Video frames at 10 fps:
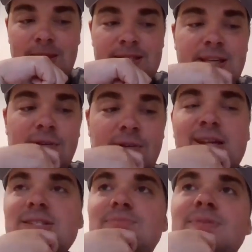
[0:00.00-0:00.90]
the
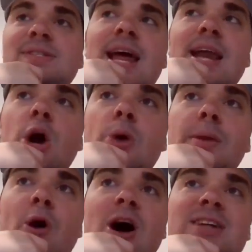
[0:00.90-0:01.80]
series was then
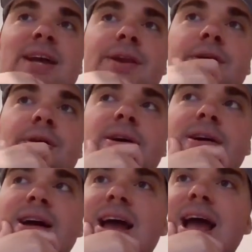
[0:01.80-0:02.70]
going to Boston.
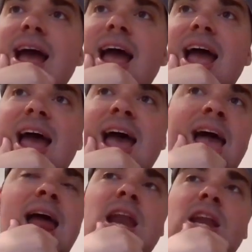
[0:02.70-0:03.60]

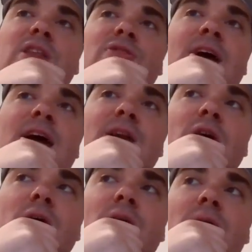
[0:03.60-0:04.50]
And
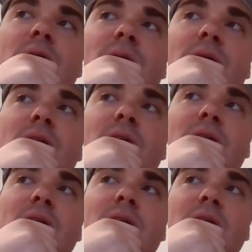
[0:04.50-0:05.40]
then,
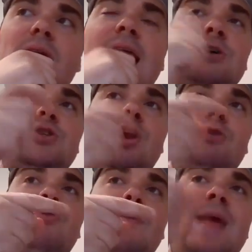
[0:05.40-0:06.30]
actually,
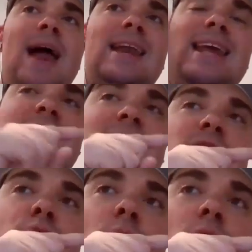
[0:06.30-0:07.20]
no, flip that.
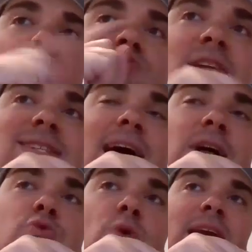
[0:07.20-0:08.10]
Red
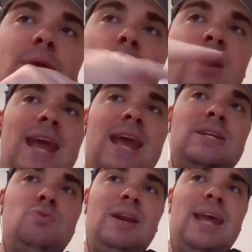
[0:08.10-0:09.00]
Sox won game one,
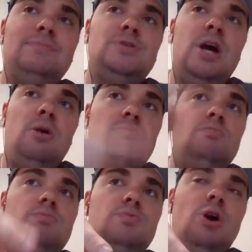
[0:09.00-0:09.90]
Yankees won game two.
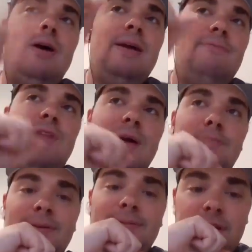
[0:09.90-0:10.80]
Sorry, flip.